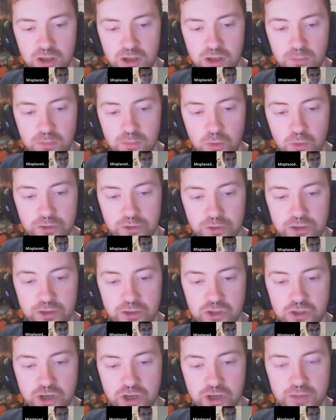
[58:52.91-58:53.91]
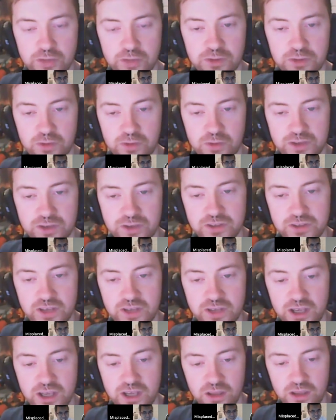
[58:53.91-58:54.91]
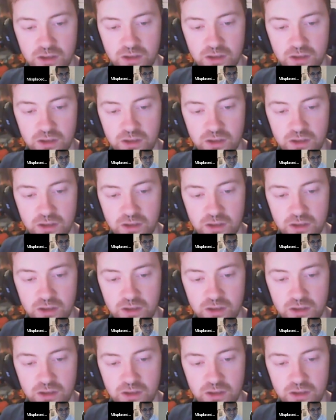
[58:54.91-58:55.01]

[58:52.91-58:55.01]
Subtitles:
more than you're trying to beat the rest of the deck.